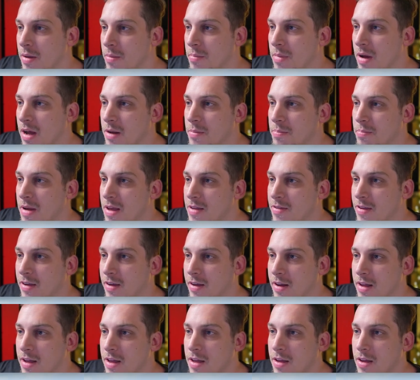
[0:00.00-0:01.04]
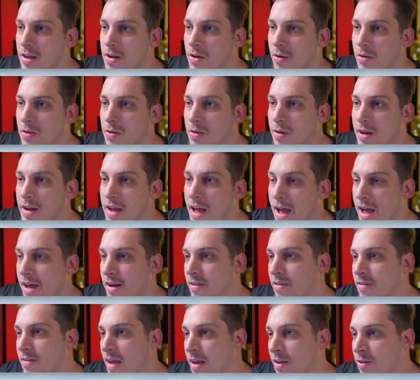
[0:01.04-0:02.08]
But basically, you know, you can add a
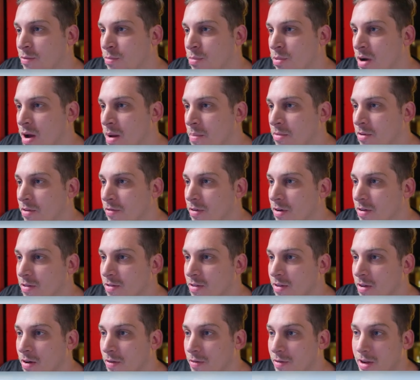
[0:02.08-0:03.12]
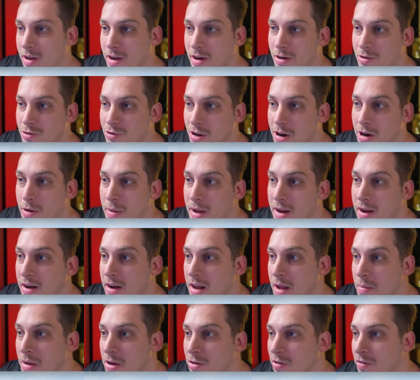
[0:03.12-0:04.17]
text prompt over, over here, generate an
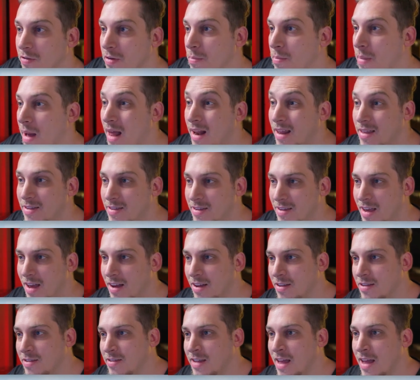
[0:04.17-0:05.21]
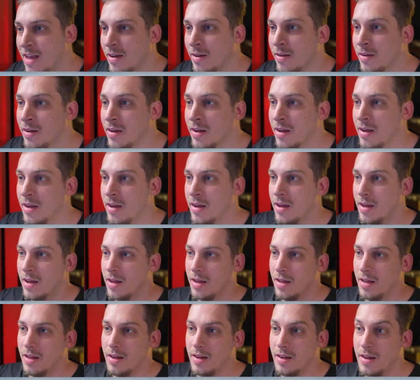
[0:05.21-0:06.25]
image of a Balenciaga style
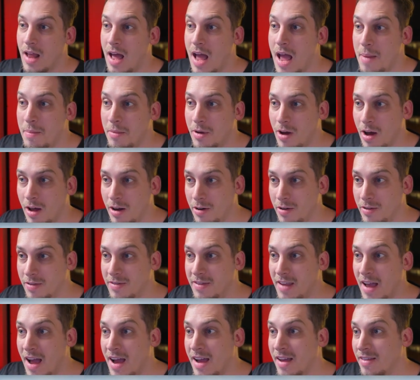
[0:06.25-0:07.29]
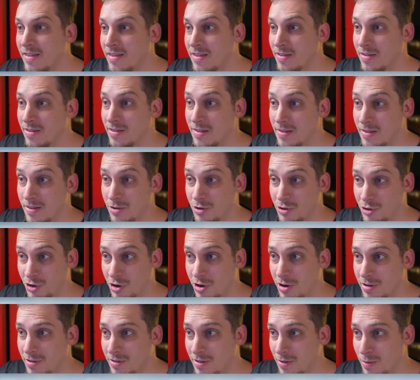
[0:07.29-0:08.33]
lime colored dyed
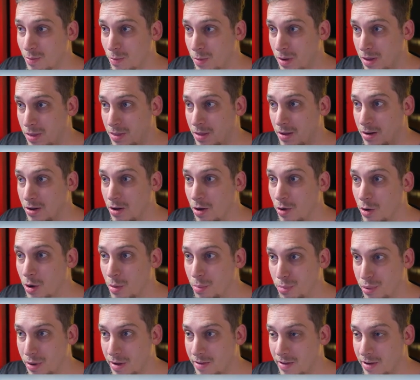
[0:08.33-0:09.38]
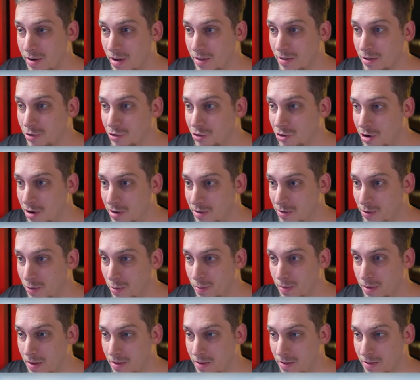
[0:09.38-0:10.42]
shirt with the logo printed on the shirt. So
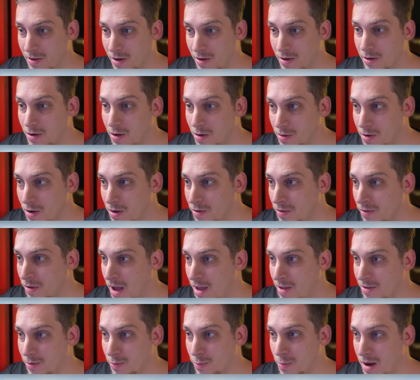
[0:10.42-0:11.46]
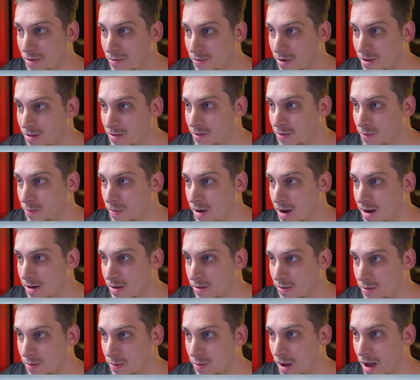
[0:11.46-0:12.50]
this is our logo as a reference, right?
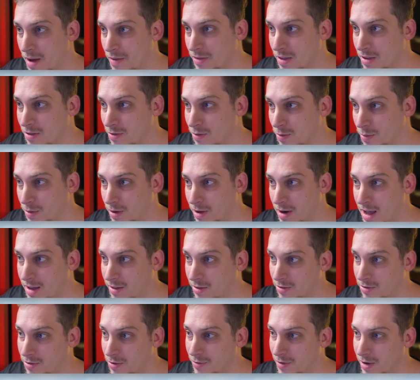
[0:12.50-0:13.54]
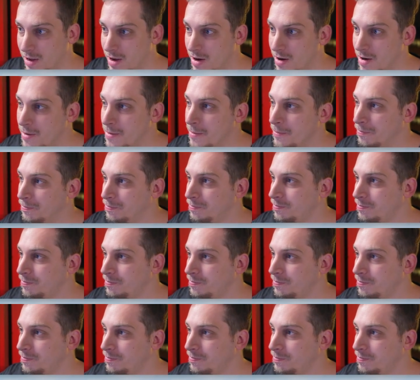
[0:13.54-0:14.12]
You have these two connectors over here.